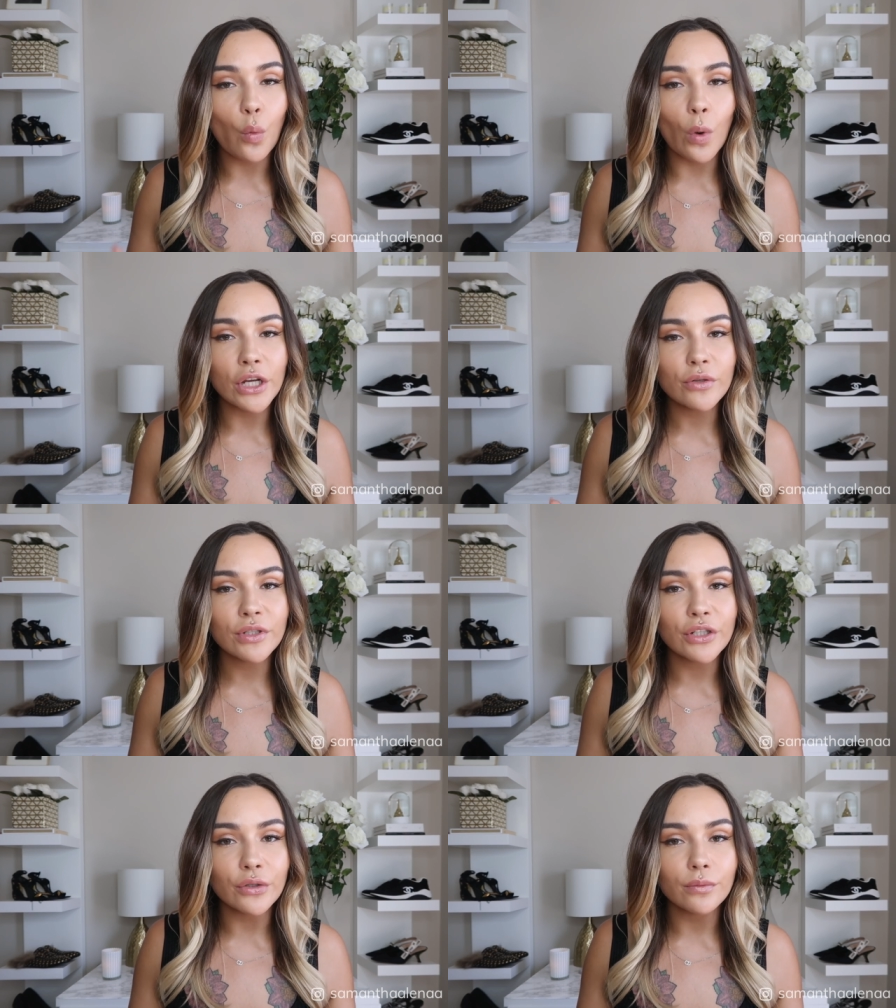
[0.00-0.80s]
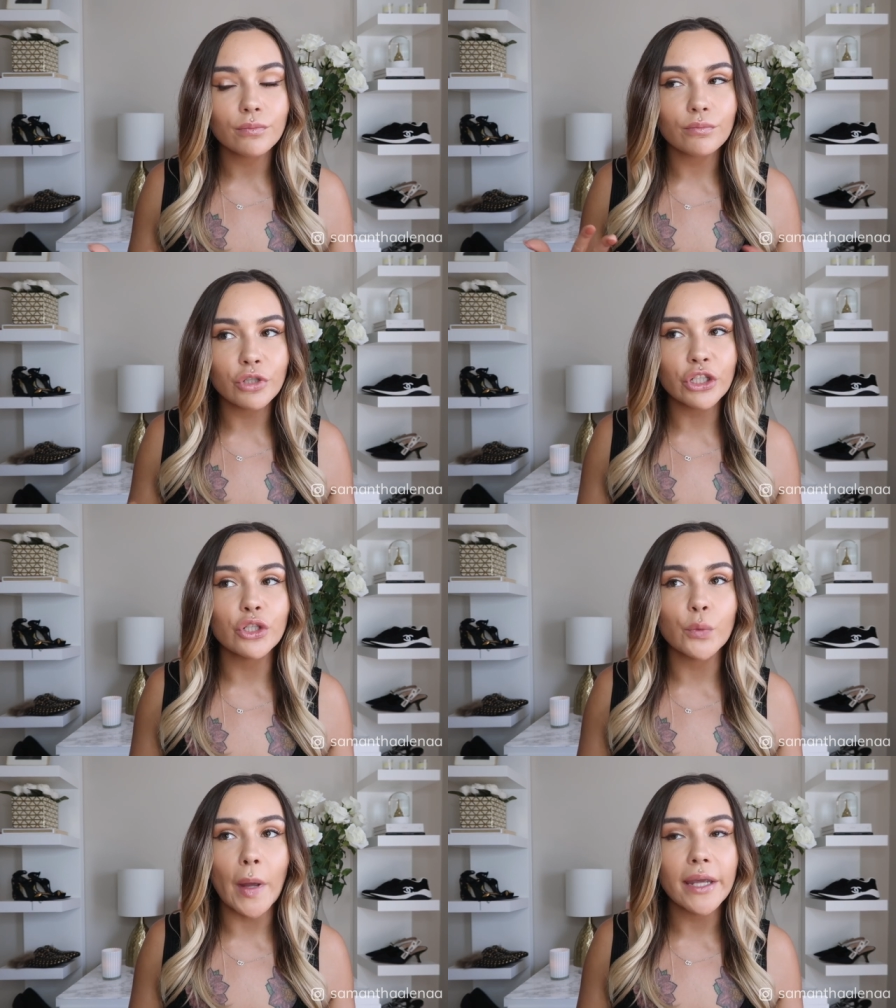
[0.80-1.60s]
What do you do? Do
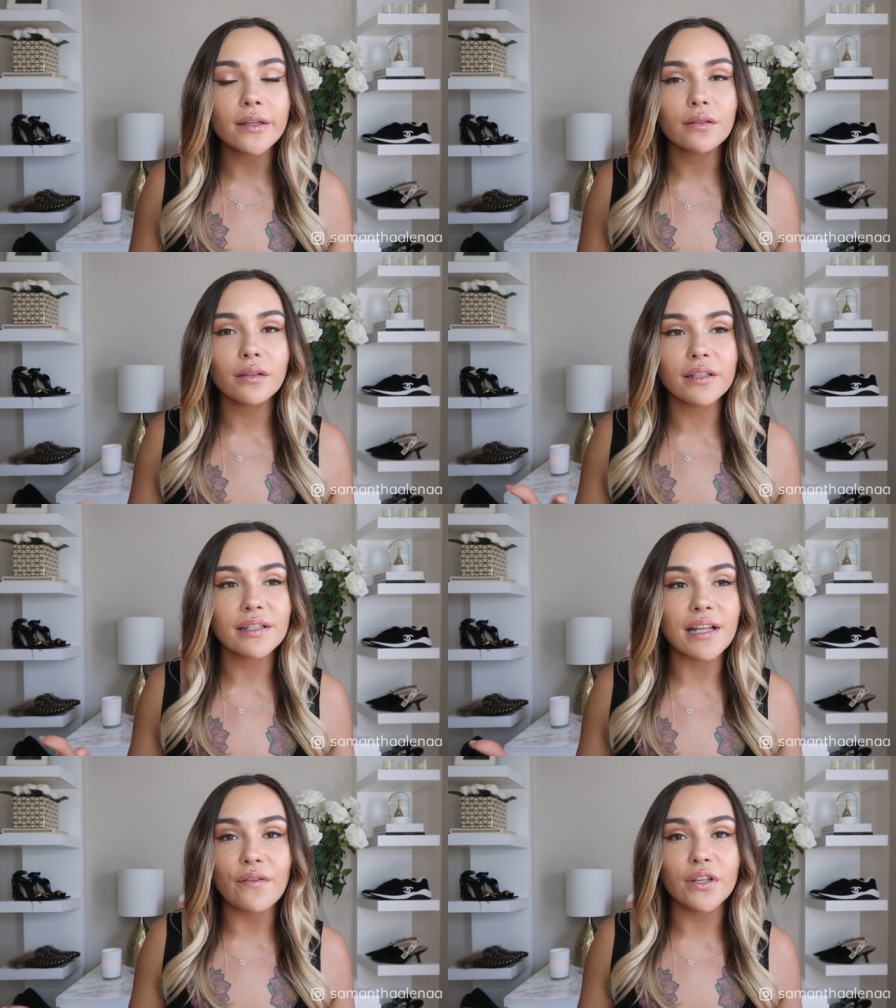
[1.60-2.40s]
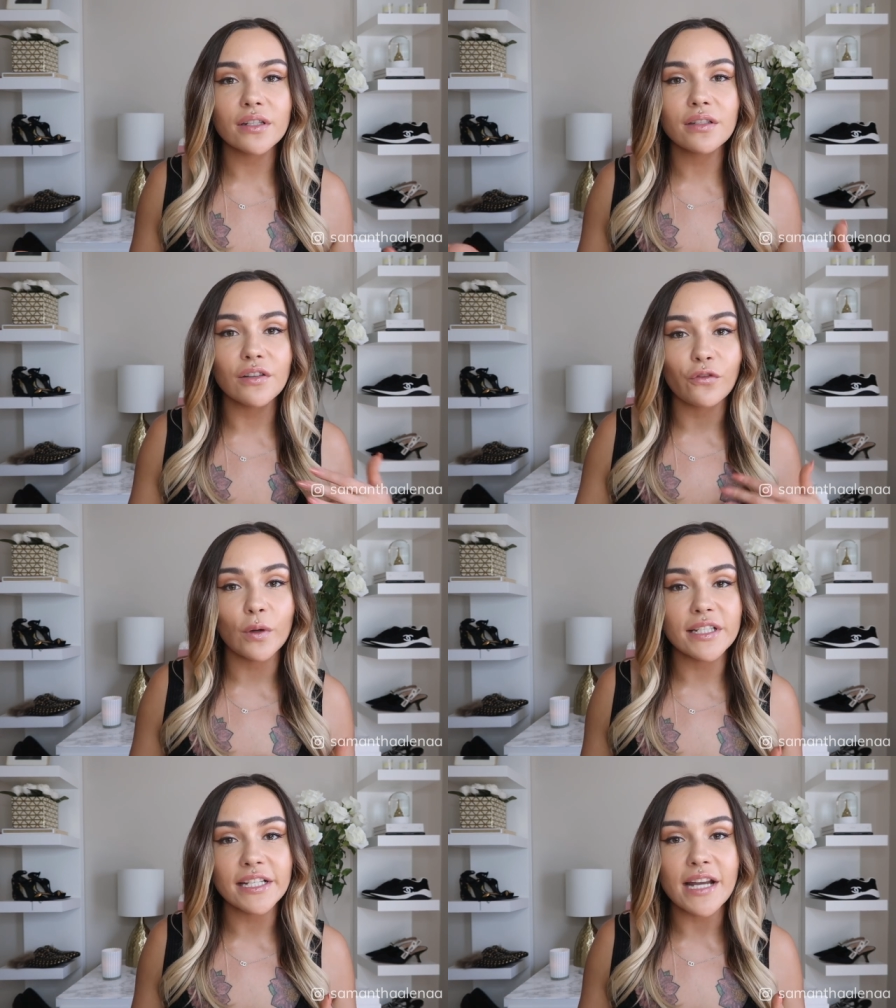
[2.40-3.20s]
you wait the 7 to
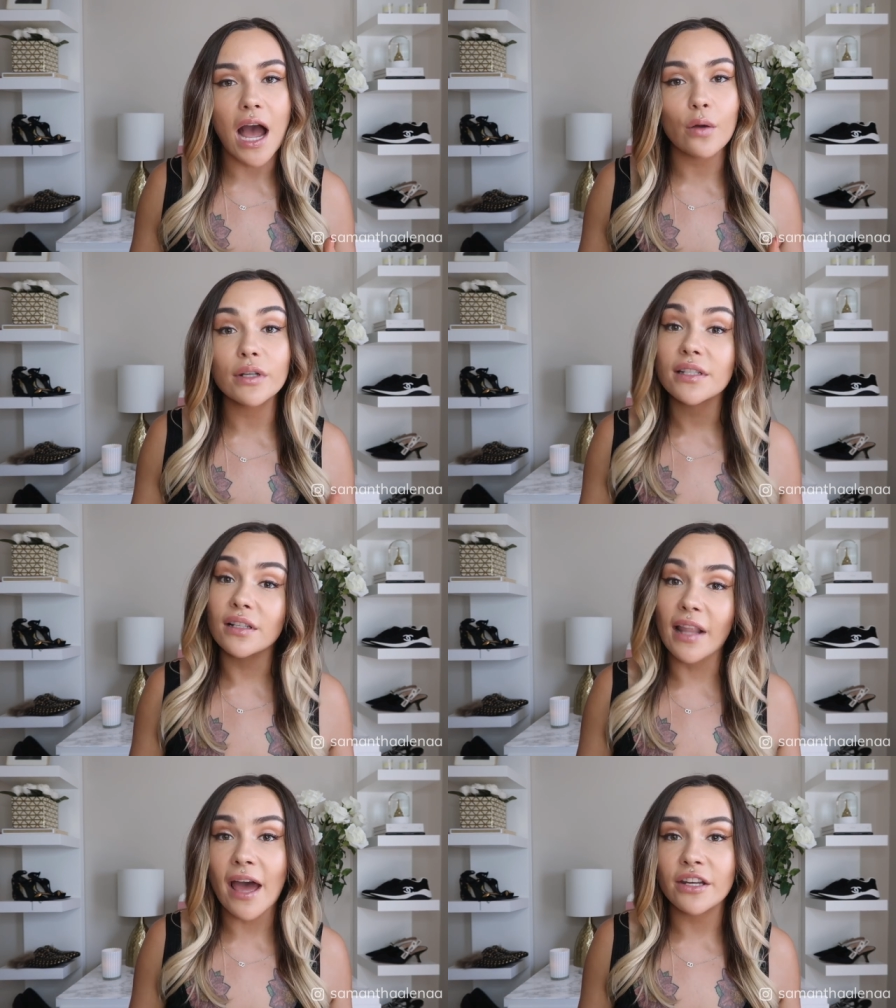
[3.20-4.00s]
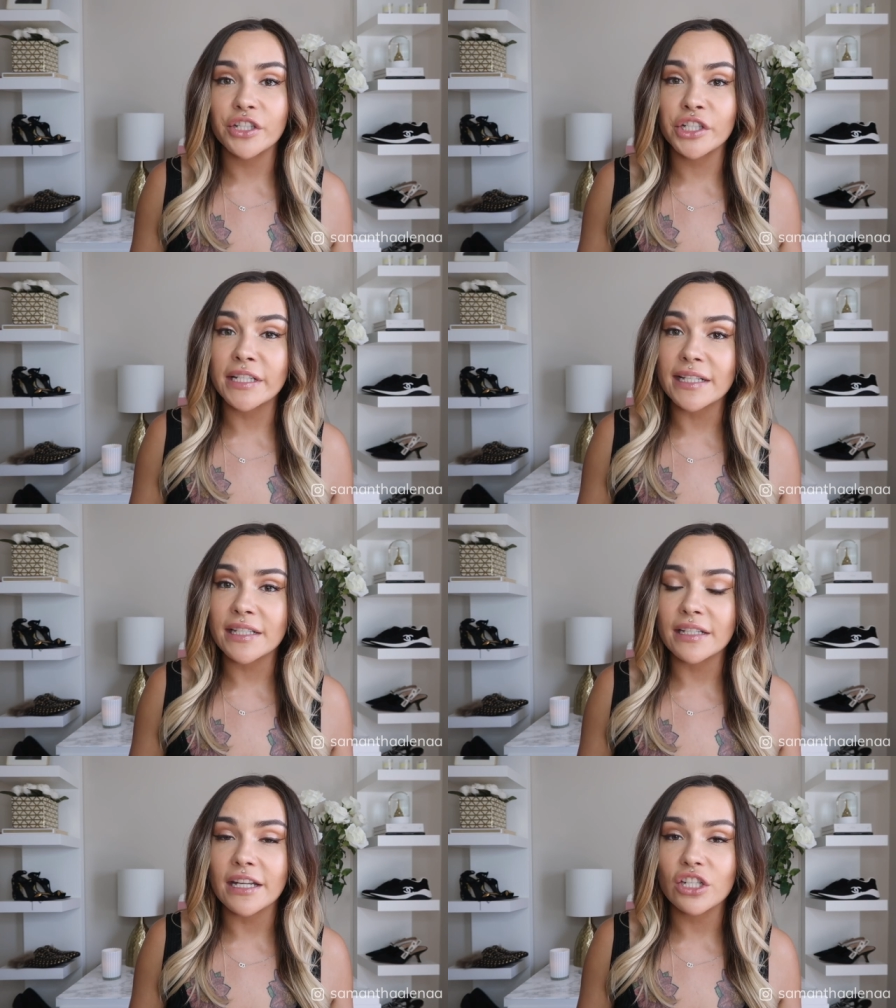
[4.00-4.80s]
14 hours to land at your
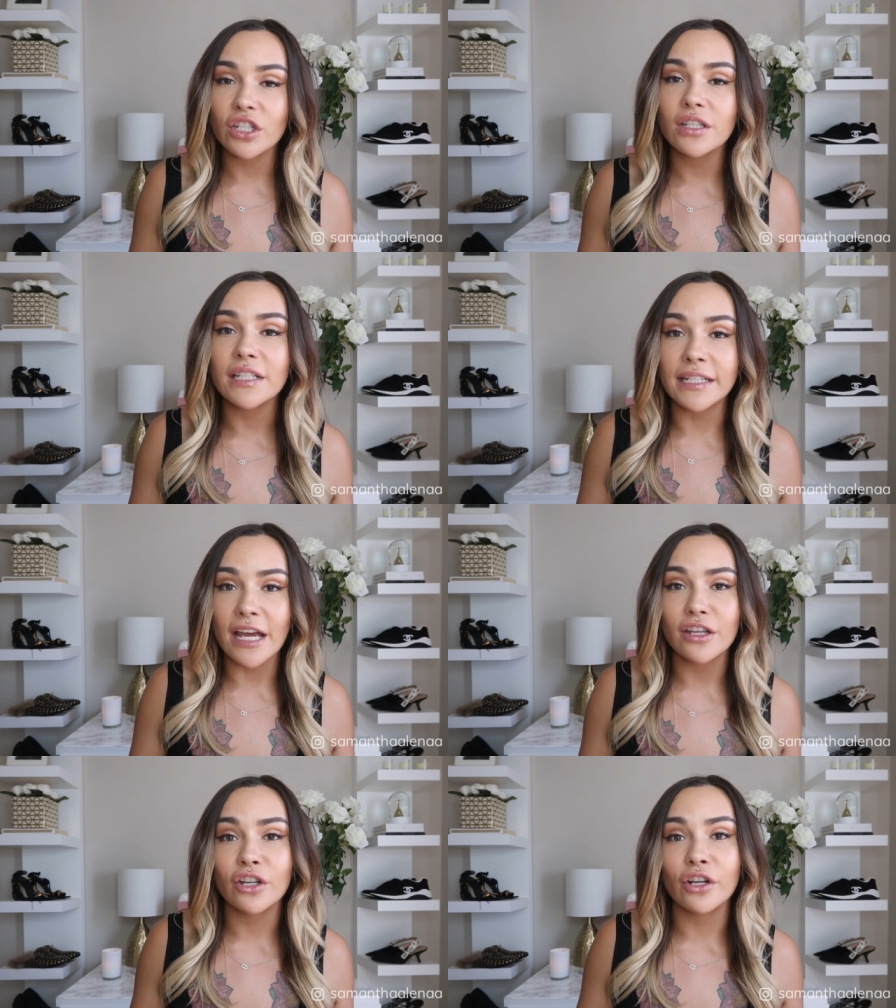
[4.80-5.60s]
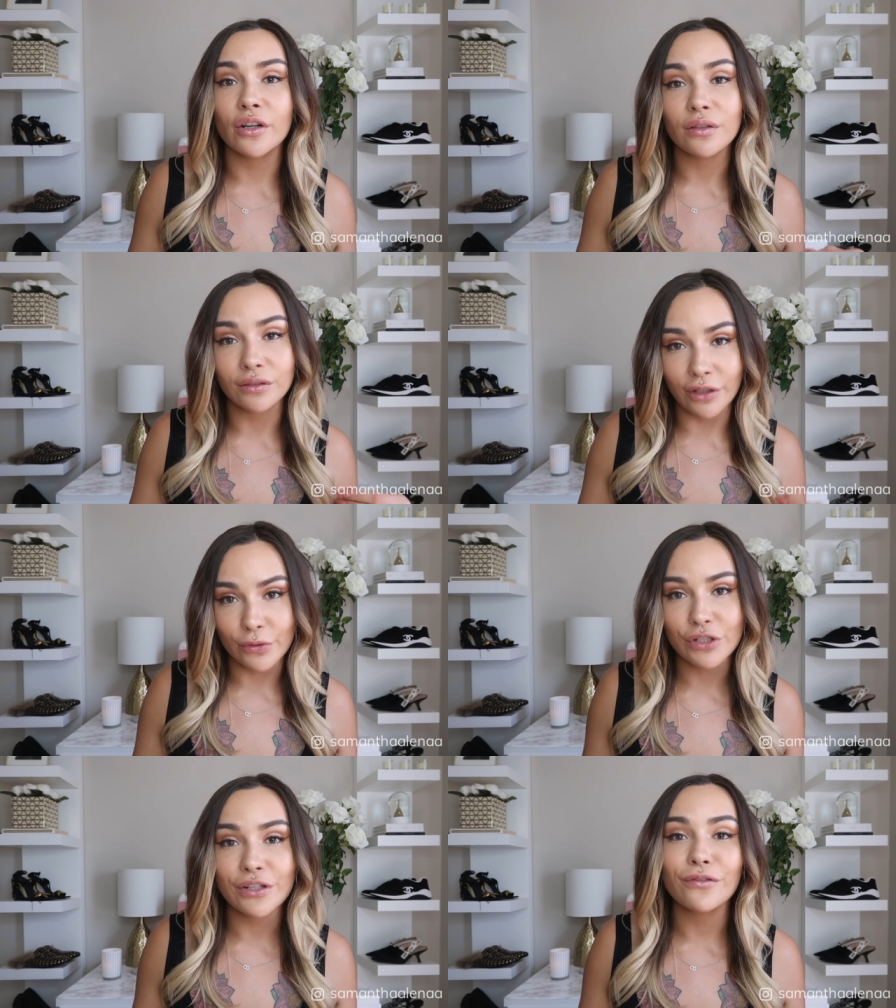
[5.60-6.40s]
destination to get your
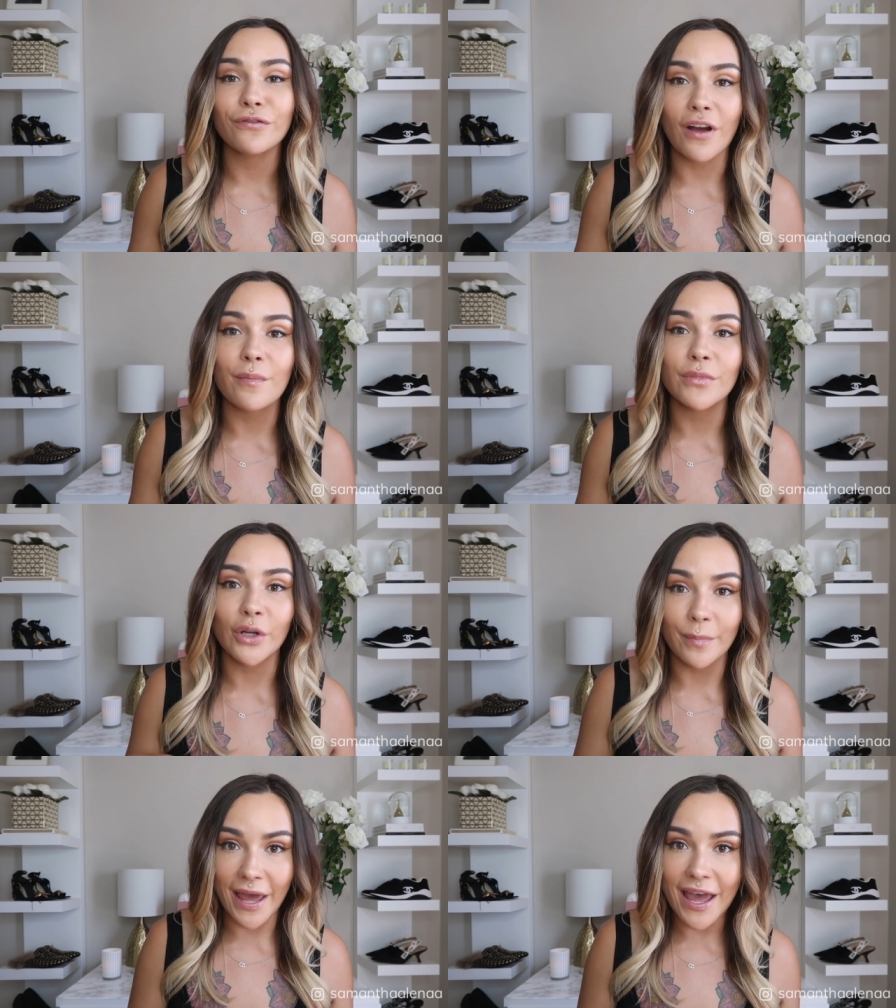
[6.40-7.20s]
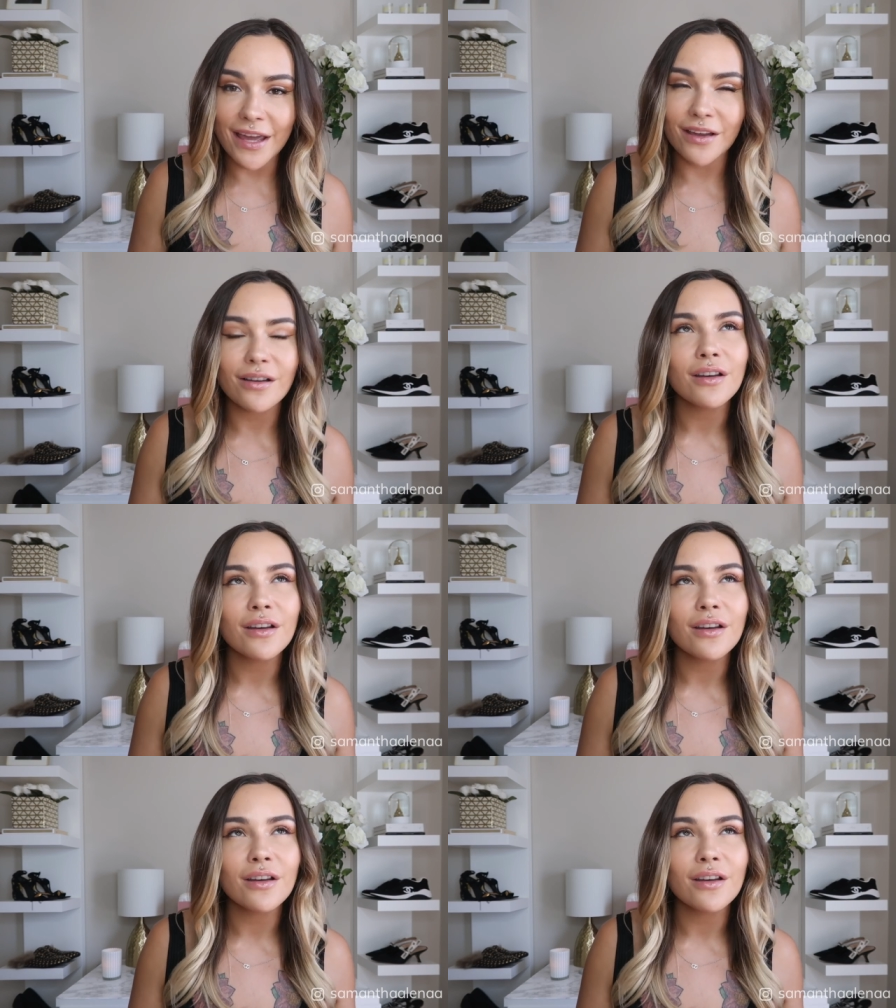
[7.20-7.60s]
lotion from your bag?